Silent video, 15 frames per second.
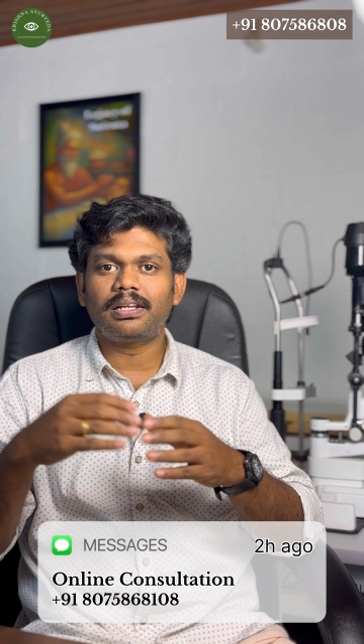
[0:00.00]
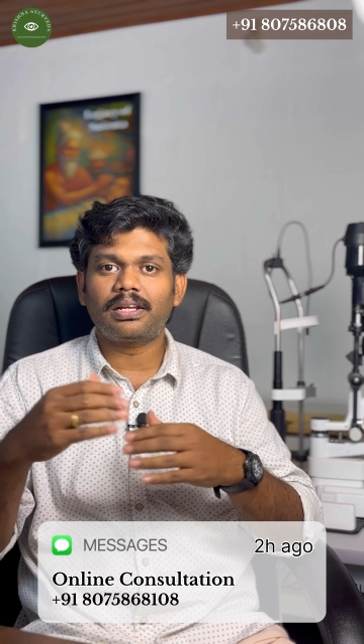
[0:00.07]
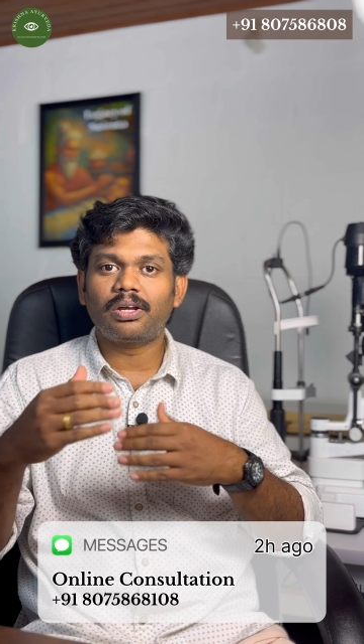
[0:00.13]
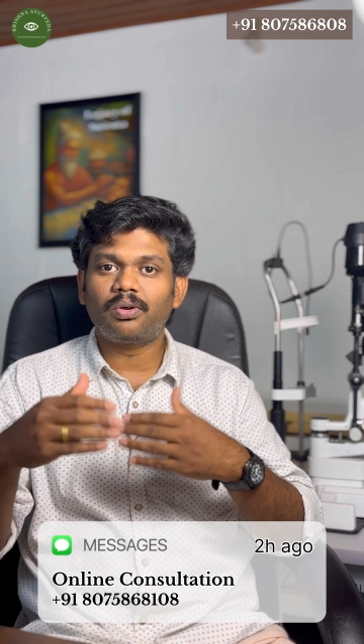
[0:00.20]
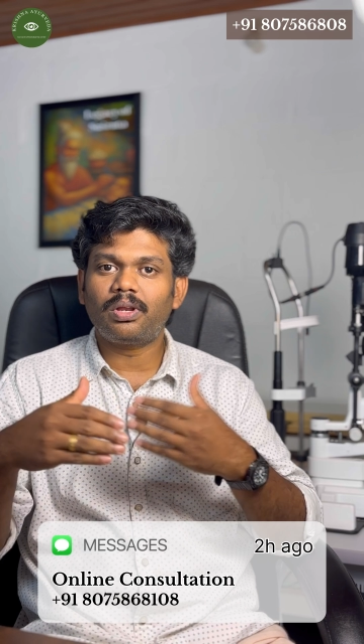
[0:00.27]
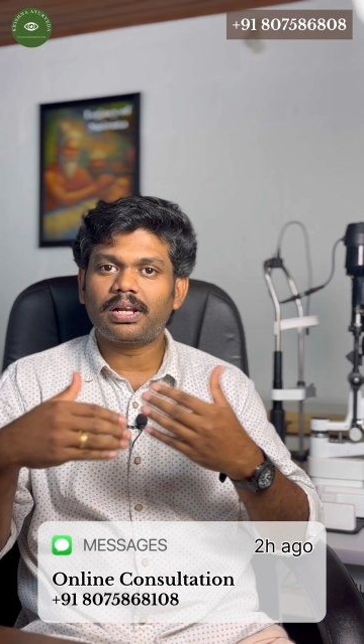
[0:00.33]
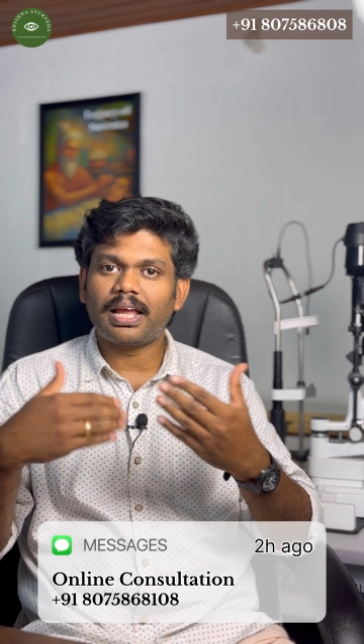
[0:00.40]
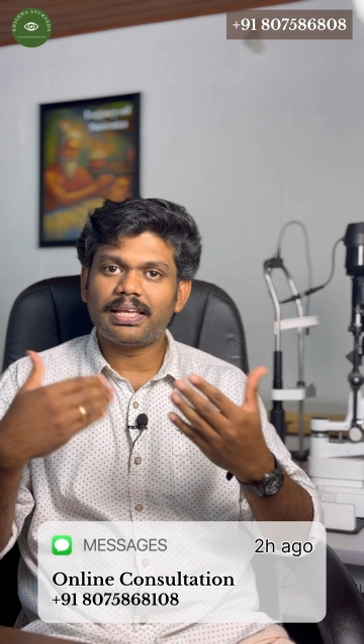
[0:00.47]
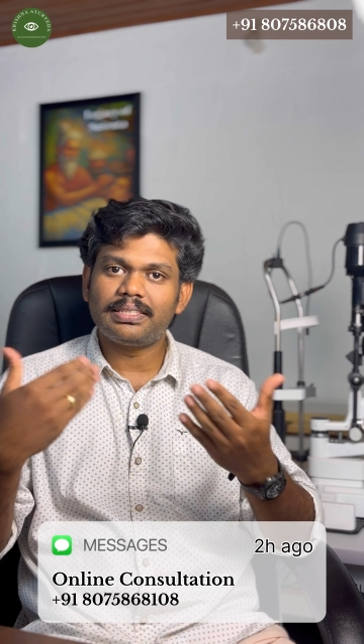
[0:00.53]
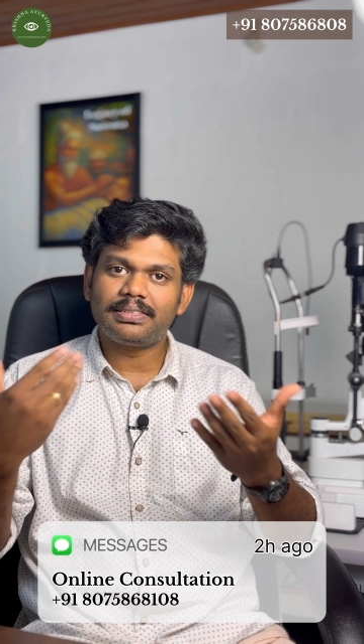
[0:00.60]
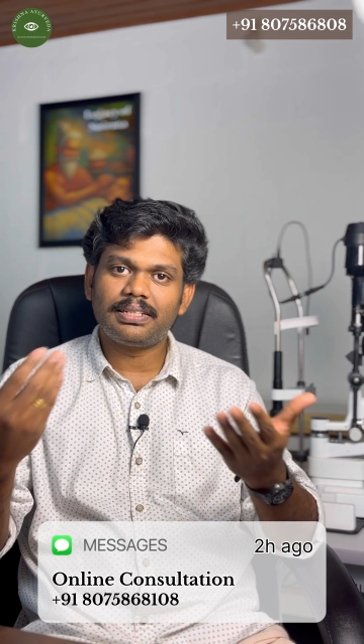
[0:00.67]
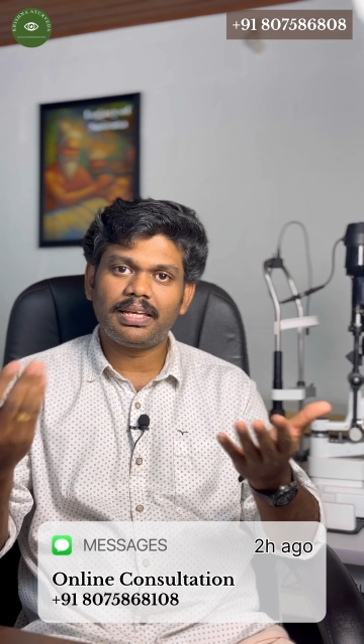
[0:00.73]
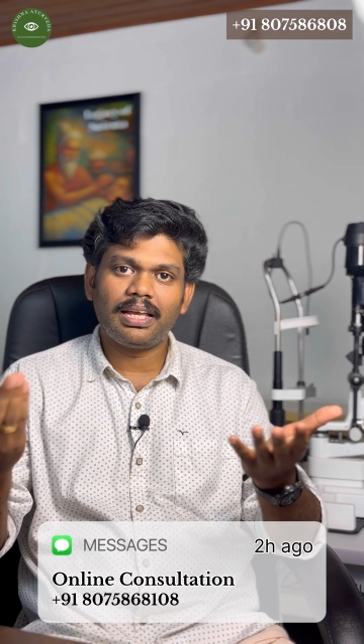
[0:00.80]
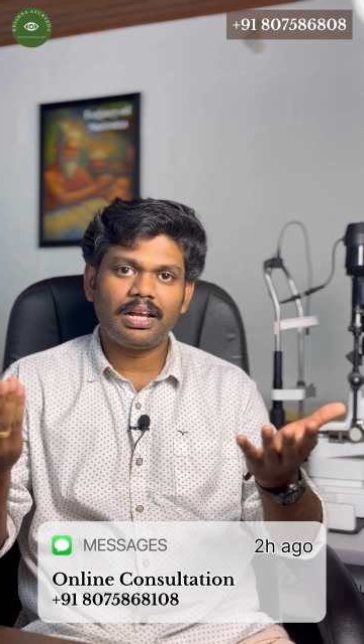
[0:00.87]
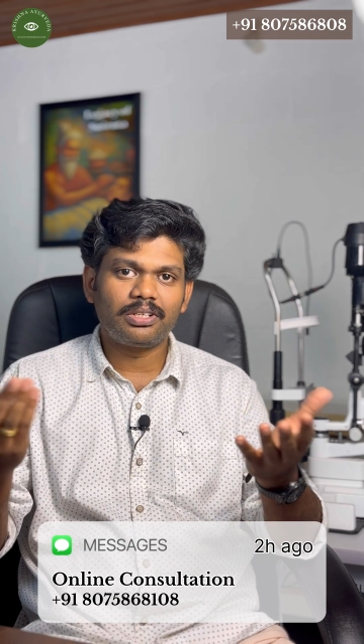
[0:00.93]
a regular eye
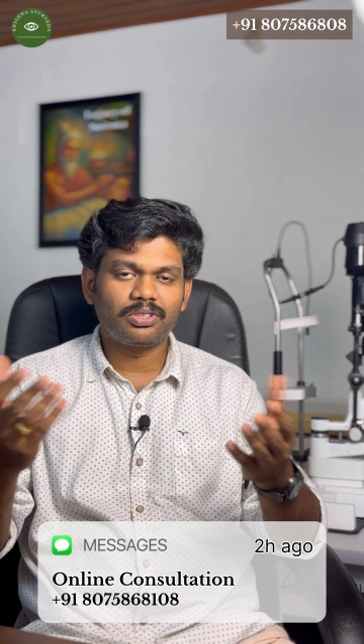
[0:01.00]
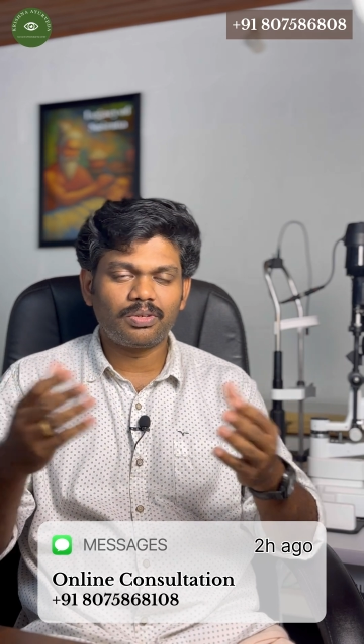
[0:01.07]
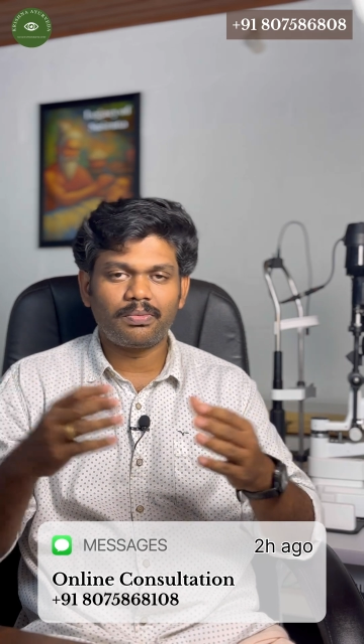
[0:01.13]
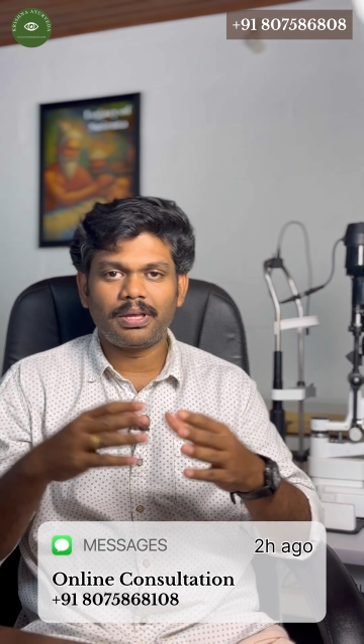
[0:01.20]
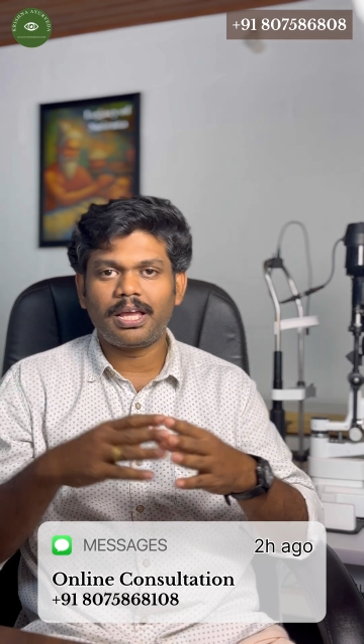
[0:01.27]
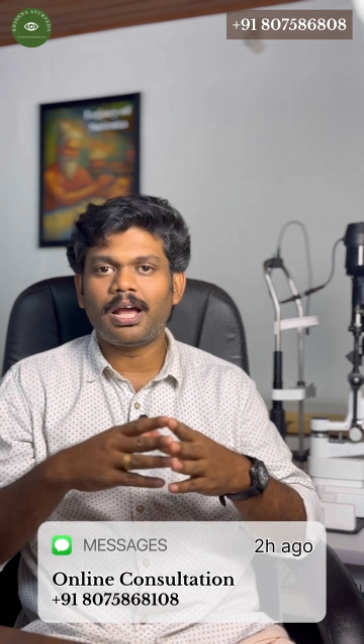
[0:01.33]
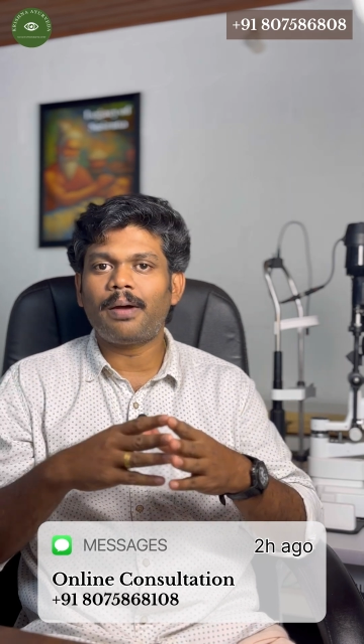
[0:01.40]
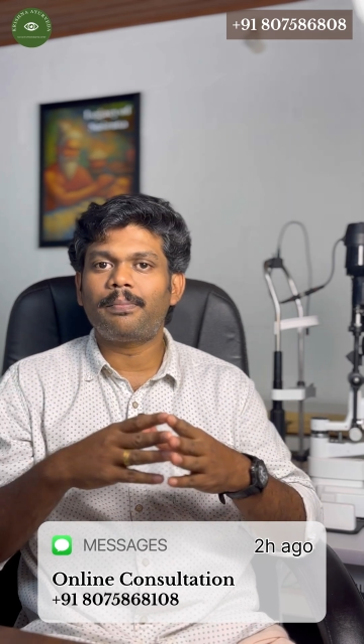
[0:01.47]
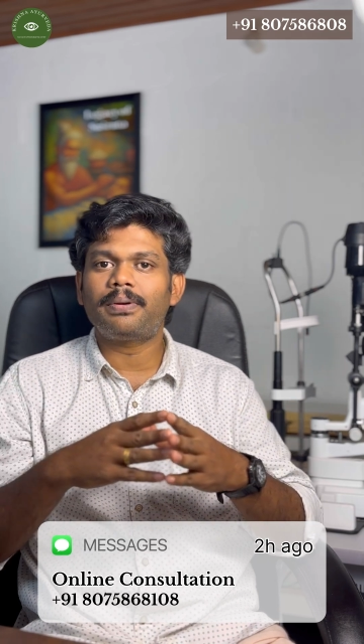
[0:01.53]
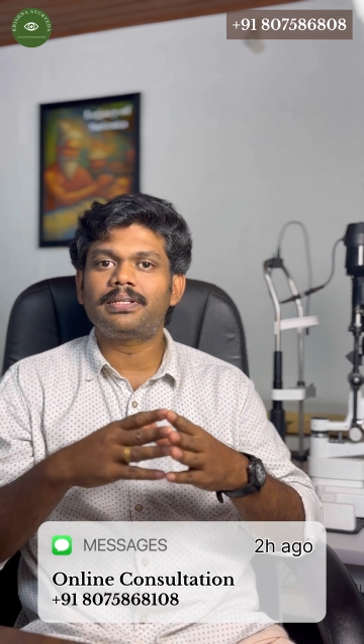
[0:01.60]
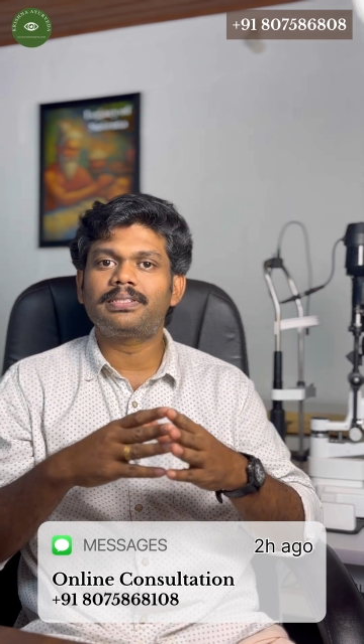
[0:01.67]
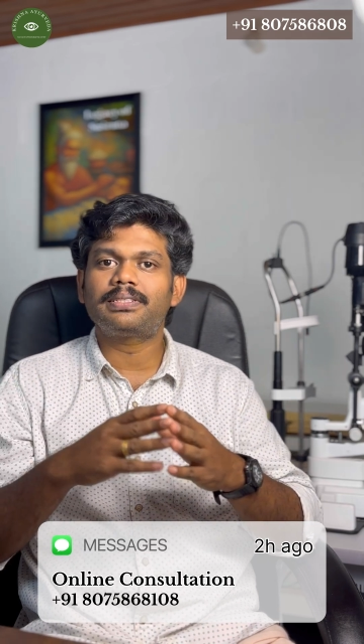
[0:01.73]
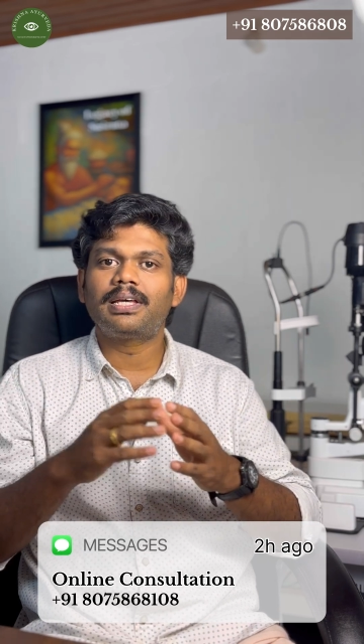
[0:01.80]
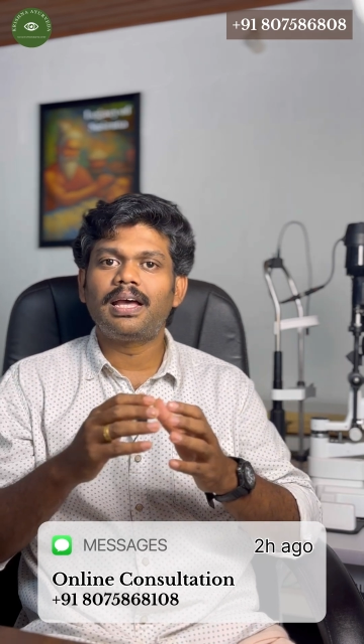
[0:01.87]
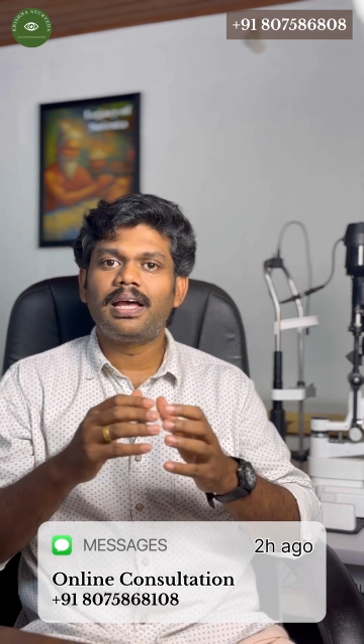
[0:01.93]
stay also may
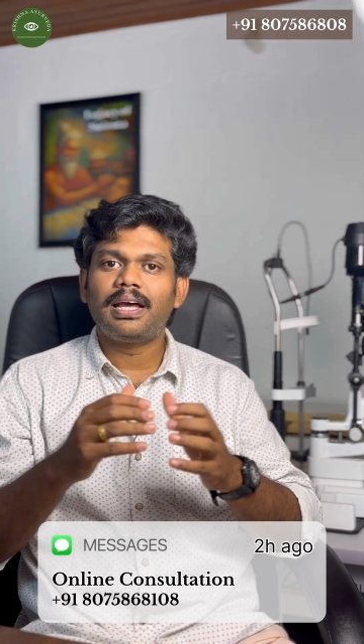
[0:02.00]
happens.